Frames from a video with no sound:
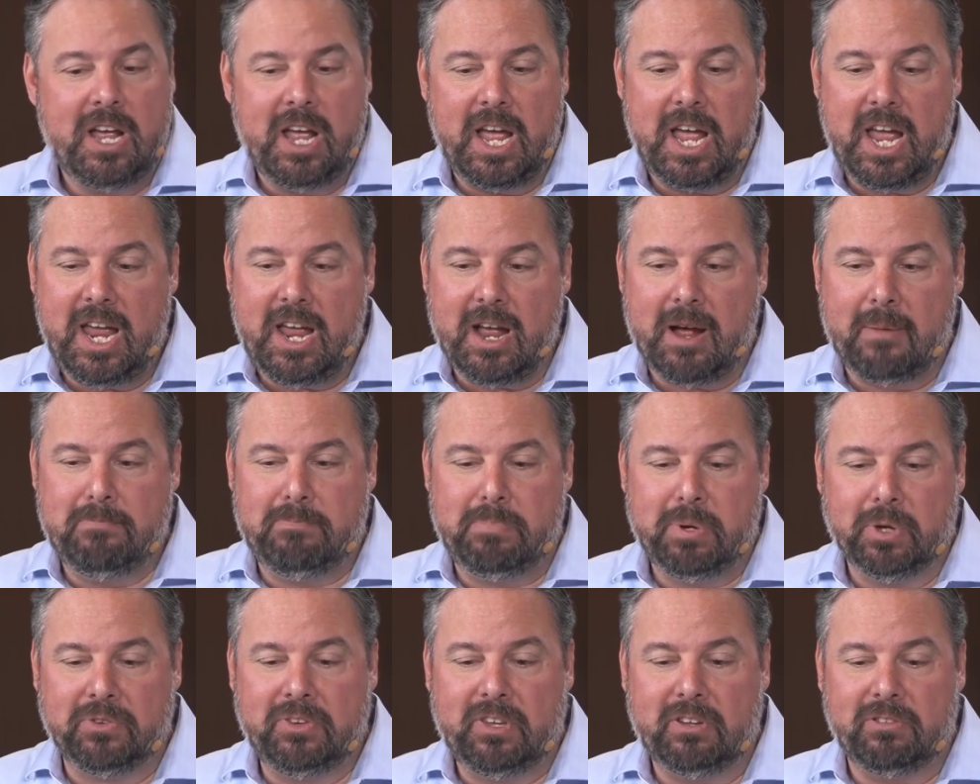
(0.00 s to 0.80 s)
hey, I
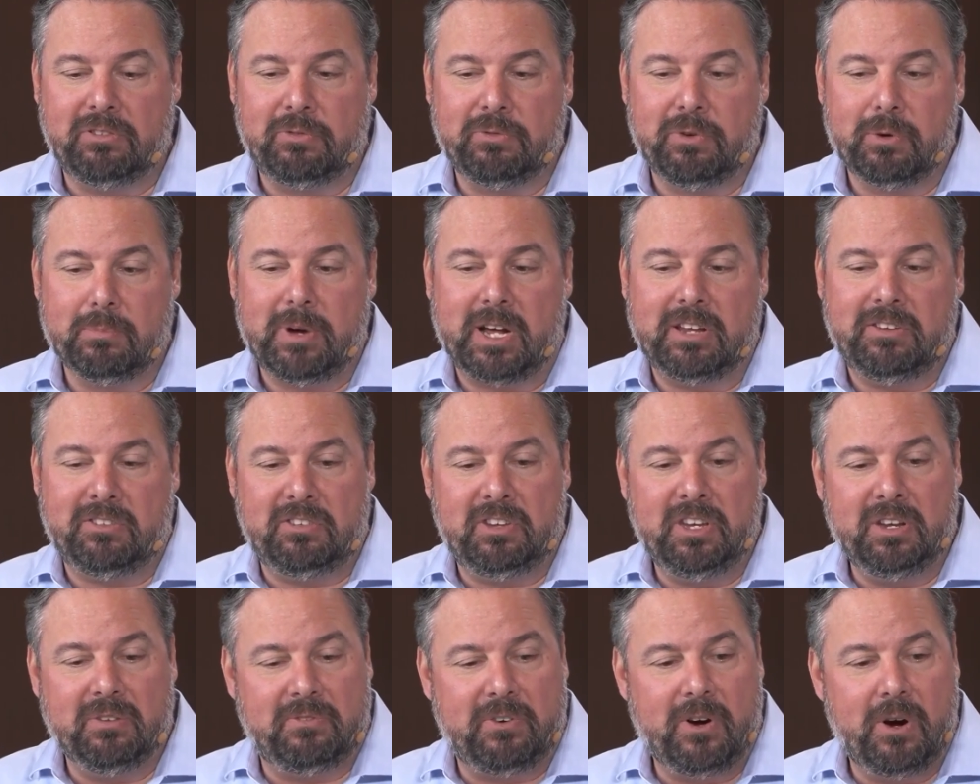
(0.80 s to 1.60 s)
build this for my
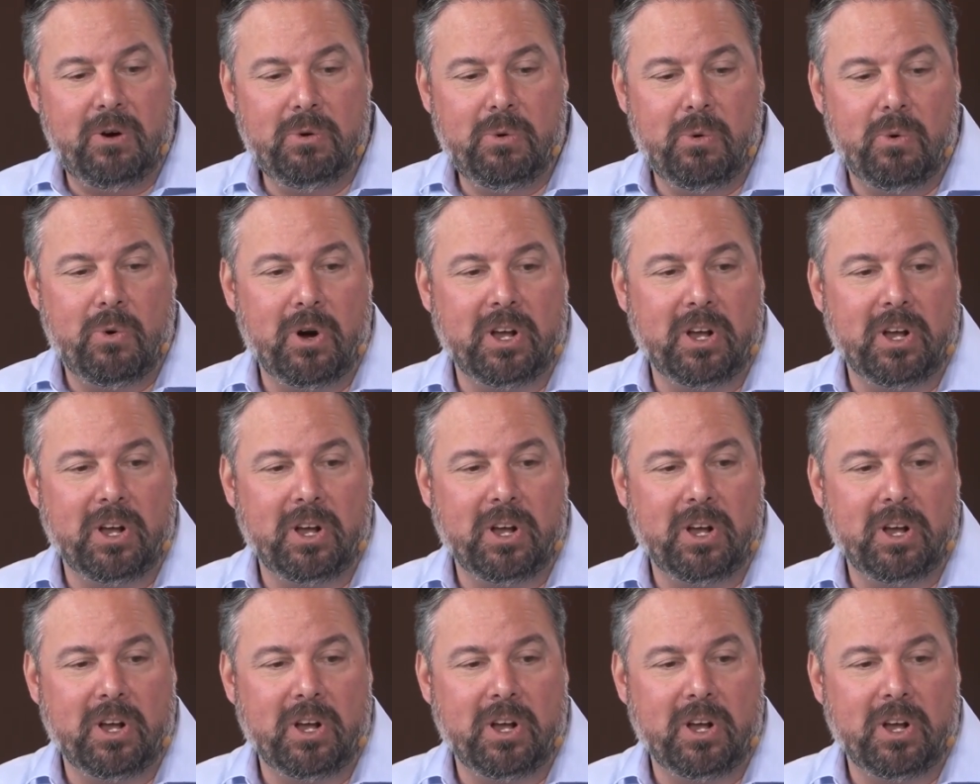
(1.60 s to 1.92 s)
CFO